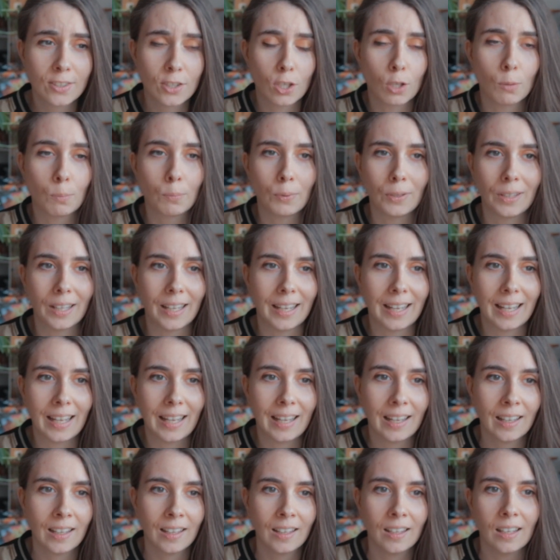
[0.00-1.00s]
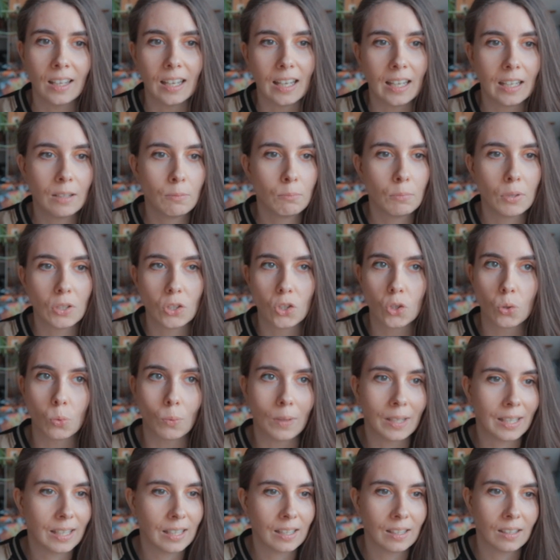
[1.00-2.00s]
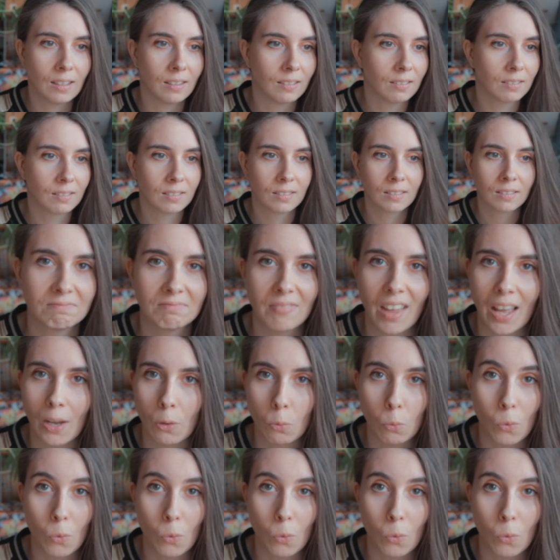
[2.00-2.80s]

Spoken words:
to play in between like